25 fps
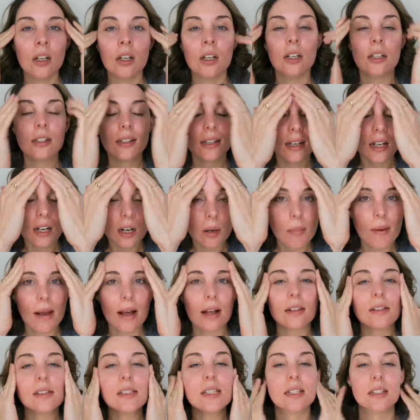You can get it
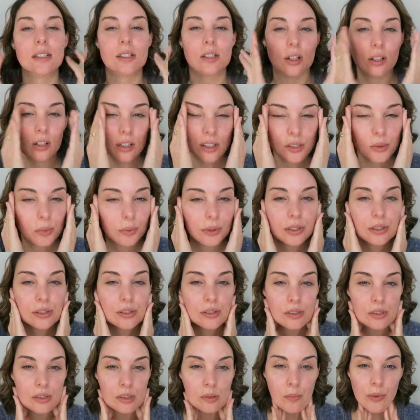about $6 when it's
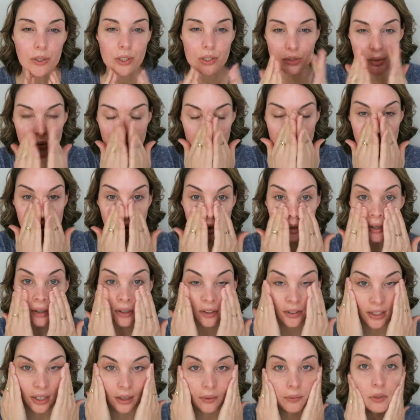on special,
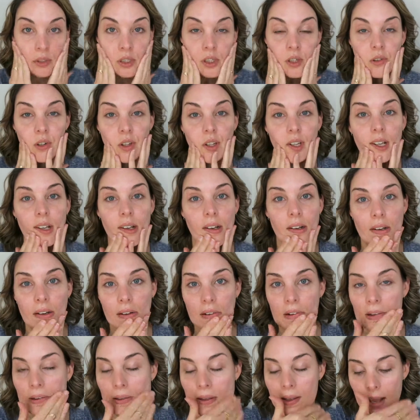so that was a really
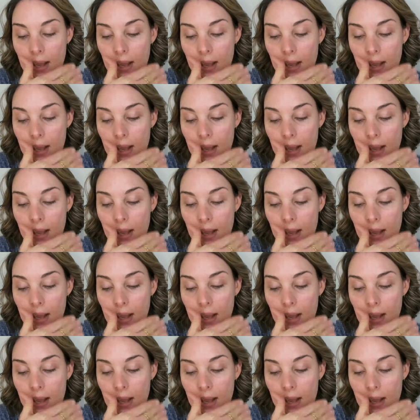good